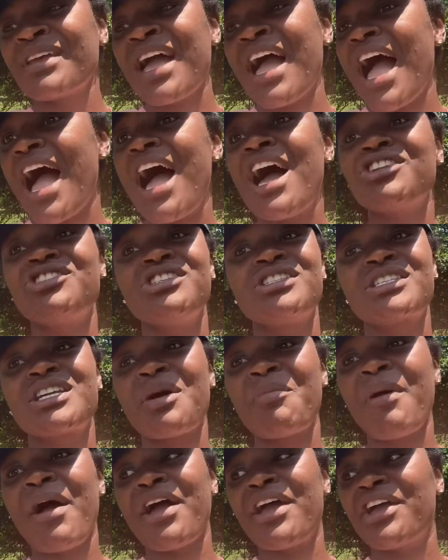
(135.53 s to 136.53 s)
I just
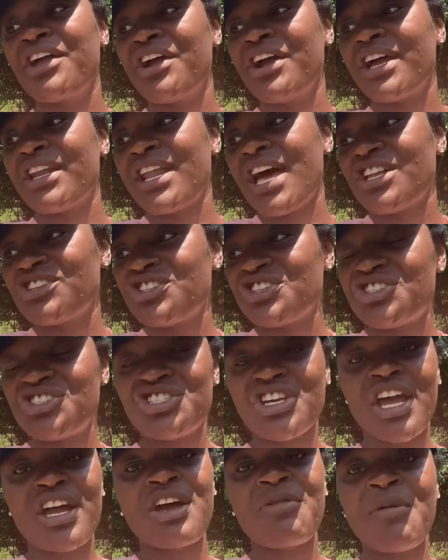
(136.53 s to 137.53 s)
come out here and I
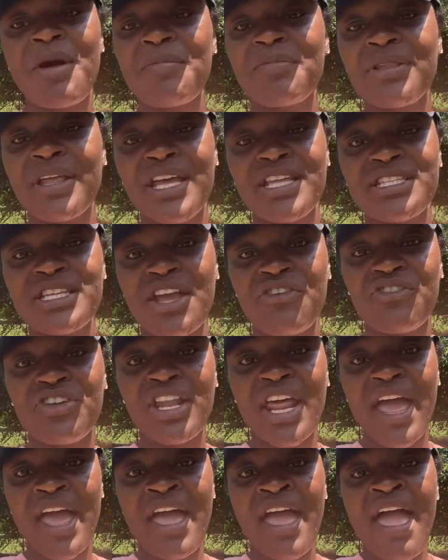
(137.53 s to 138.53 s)
just check on my plants every
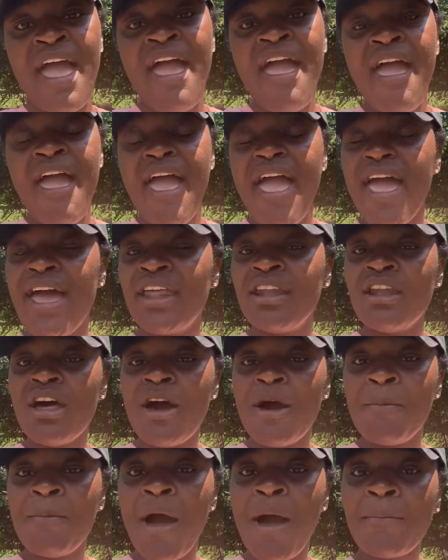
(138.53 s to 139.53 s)
day. And
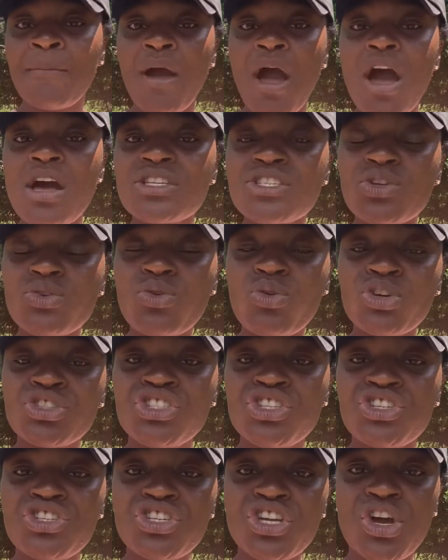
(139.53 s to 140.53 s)
I'm also going
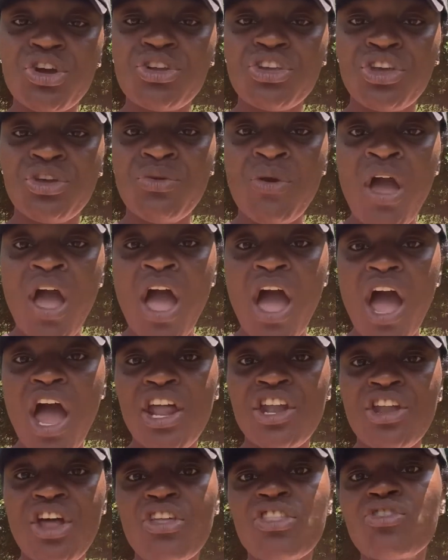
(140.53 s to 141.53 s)
to show you
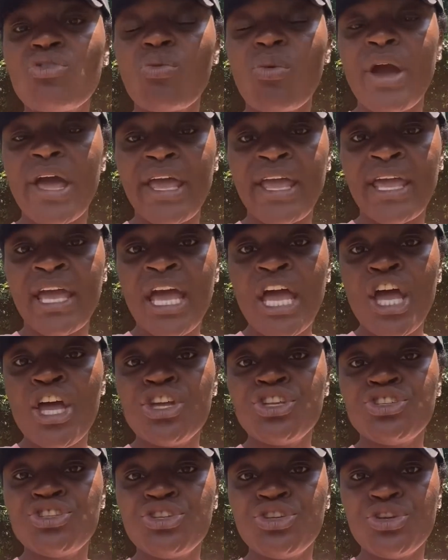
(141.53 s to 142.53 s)
another way
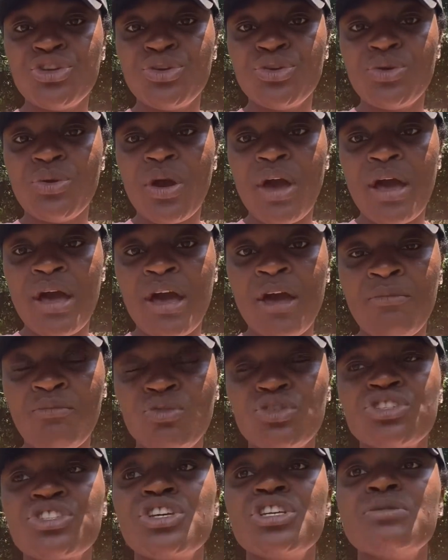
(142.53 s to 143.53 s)
to,
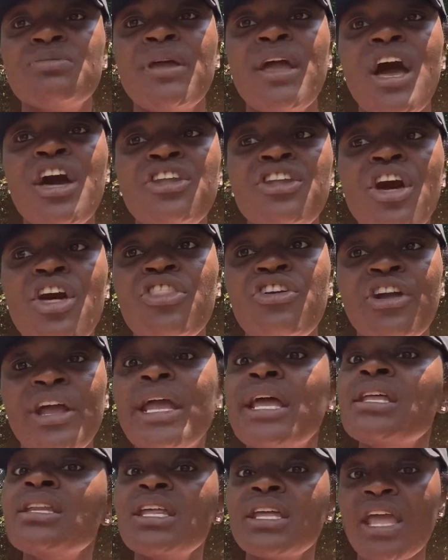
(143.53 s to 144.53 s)
another
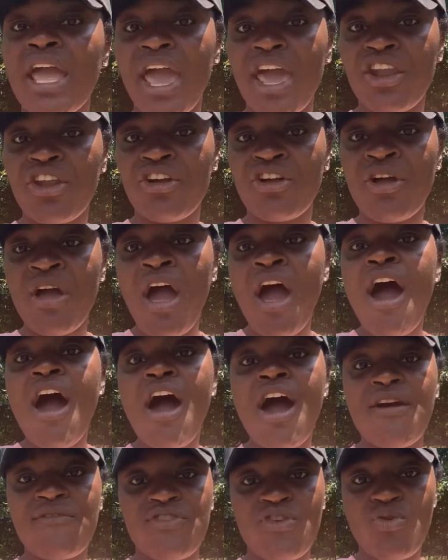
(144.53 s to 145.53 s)
indicator
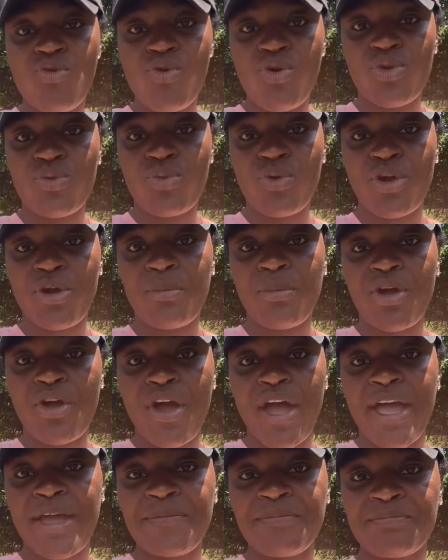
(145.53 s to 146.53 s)
of the hornworm,
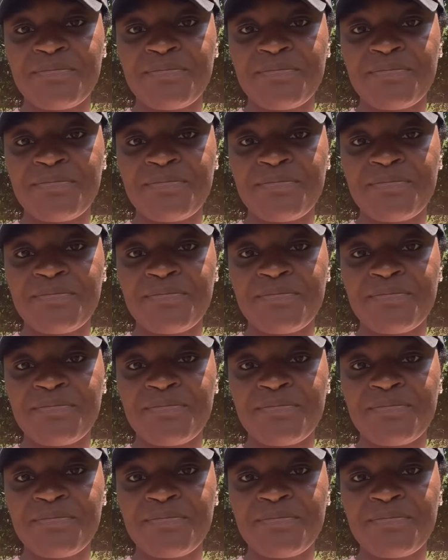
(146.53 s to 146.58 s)
okay?